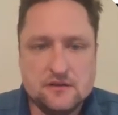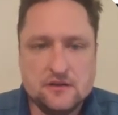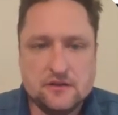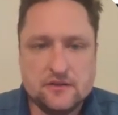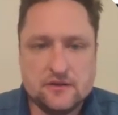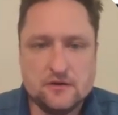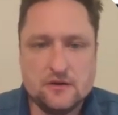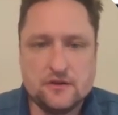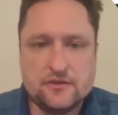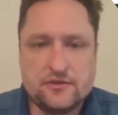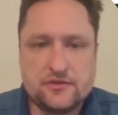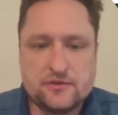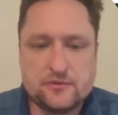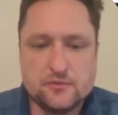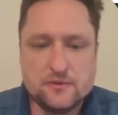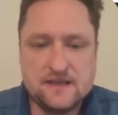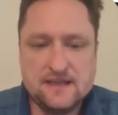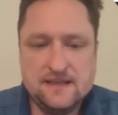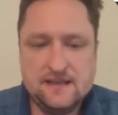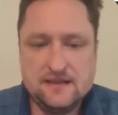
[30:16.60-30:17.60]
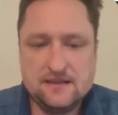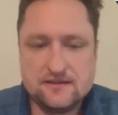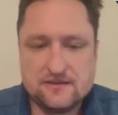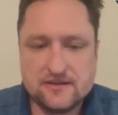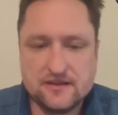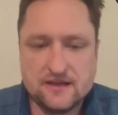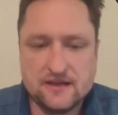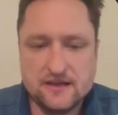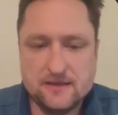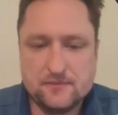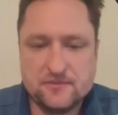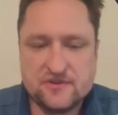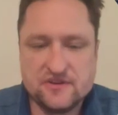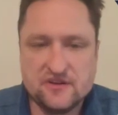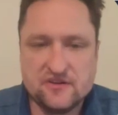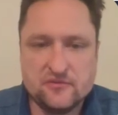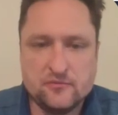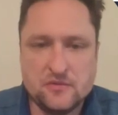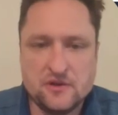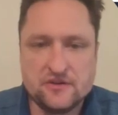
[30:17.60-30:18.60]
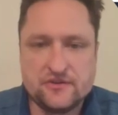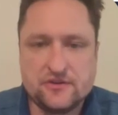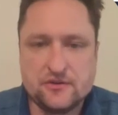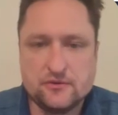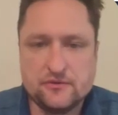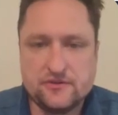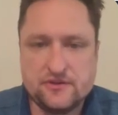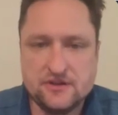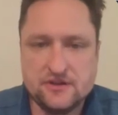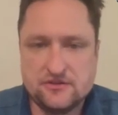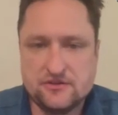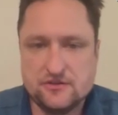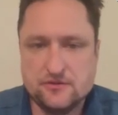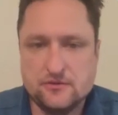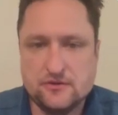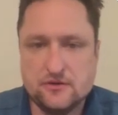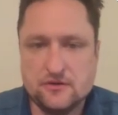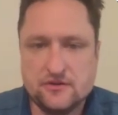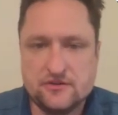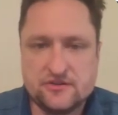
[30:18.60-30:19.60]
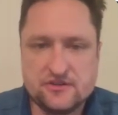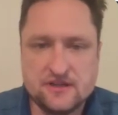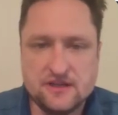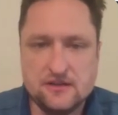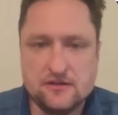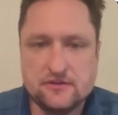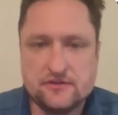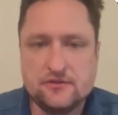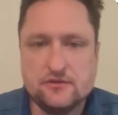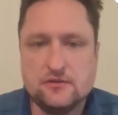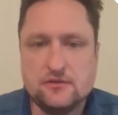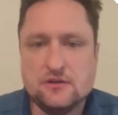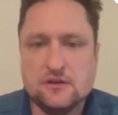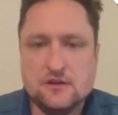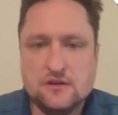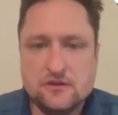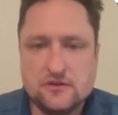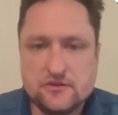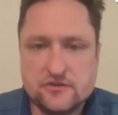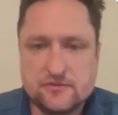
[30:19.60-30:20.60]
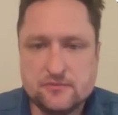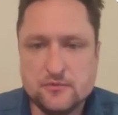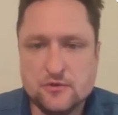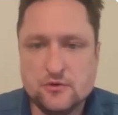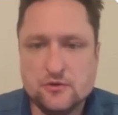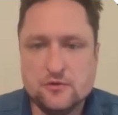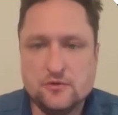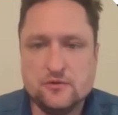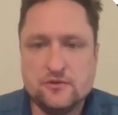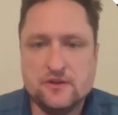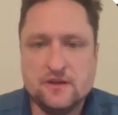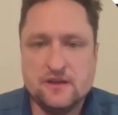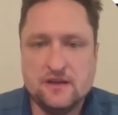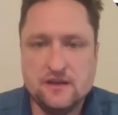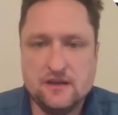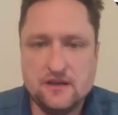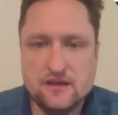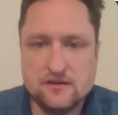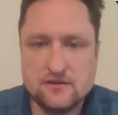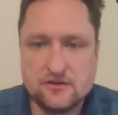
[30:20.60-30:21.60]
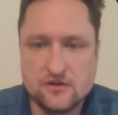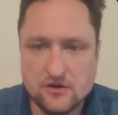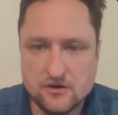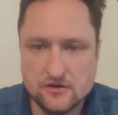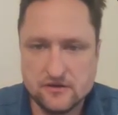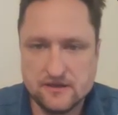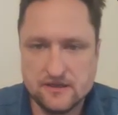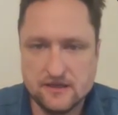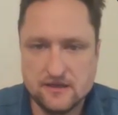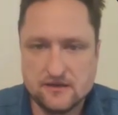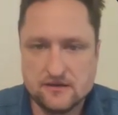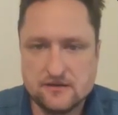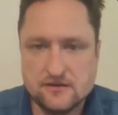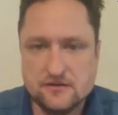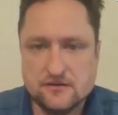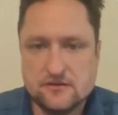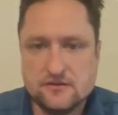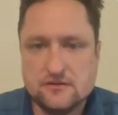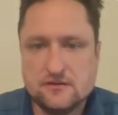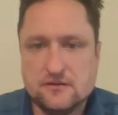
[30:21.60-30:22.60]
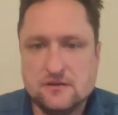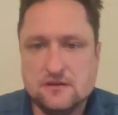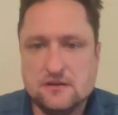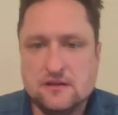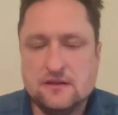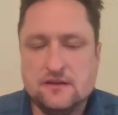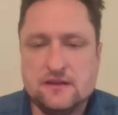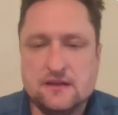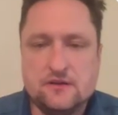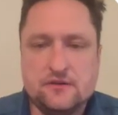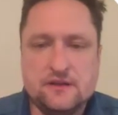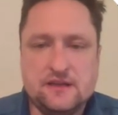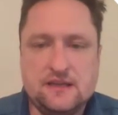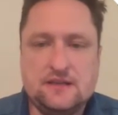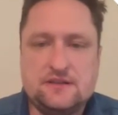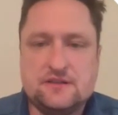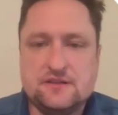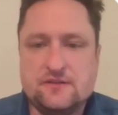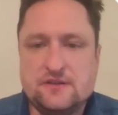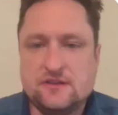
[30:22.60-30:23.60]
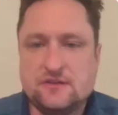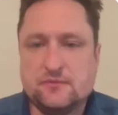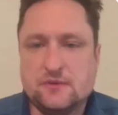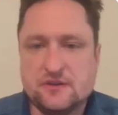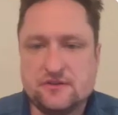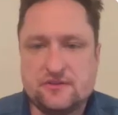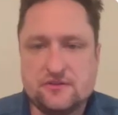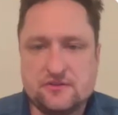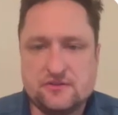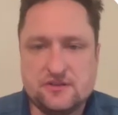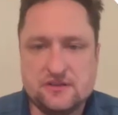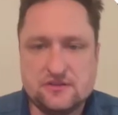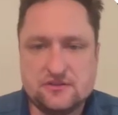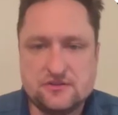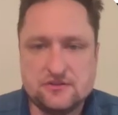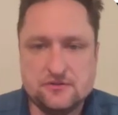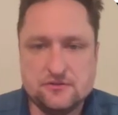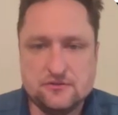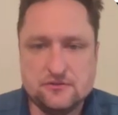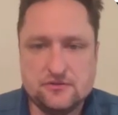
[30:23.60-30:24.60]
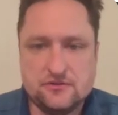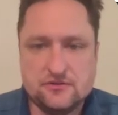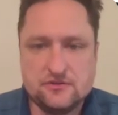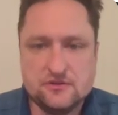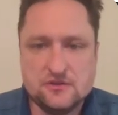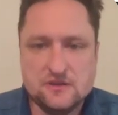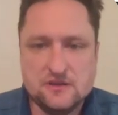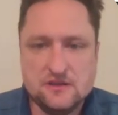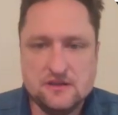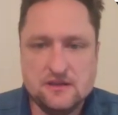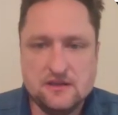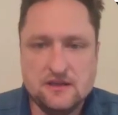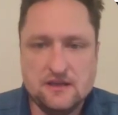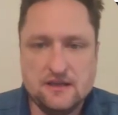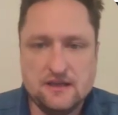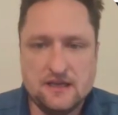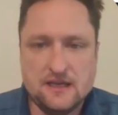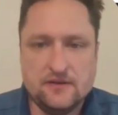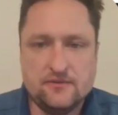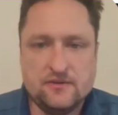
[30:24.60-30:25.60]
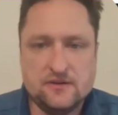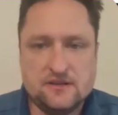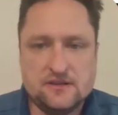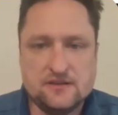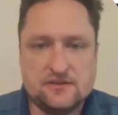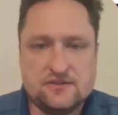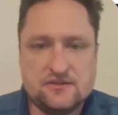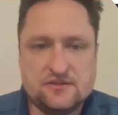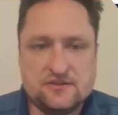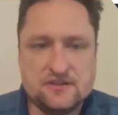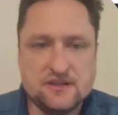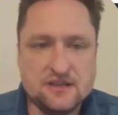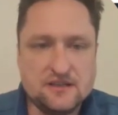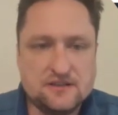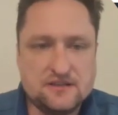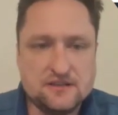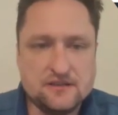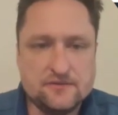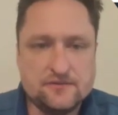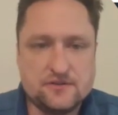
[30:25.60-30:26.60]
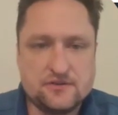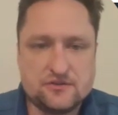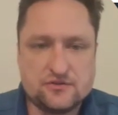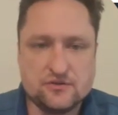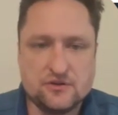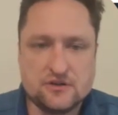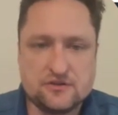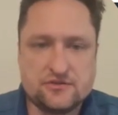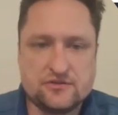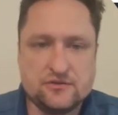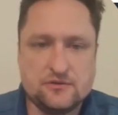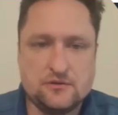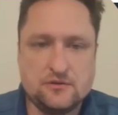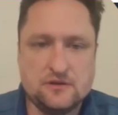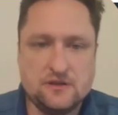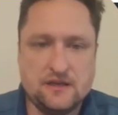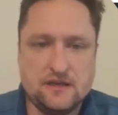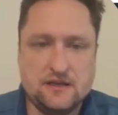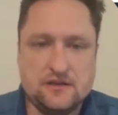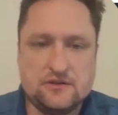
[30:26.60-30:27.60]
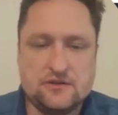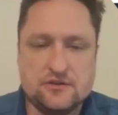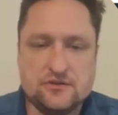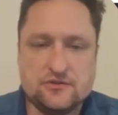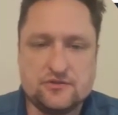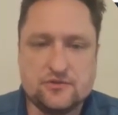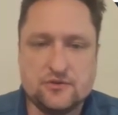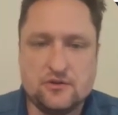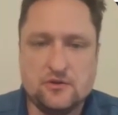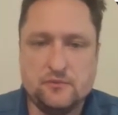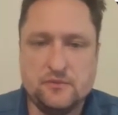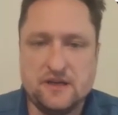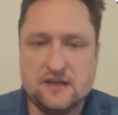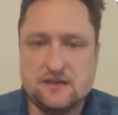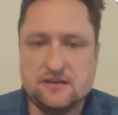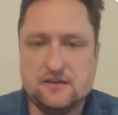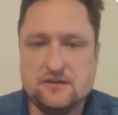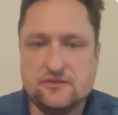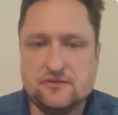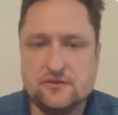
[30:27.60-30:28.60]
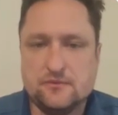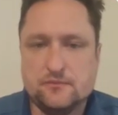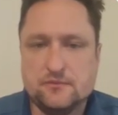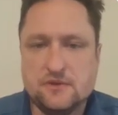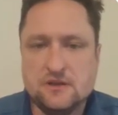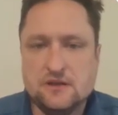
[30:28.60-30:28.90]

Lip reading: There are three types of muscle tissue. There are skeletal, smooth, and cardiac. Now, each of these muscle tissues have a distinctive structural and control mechanism.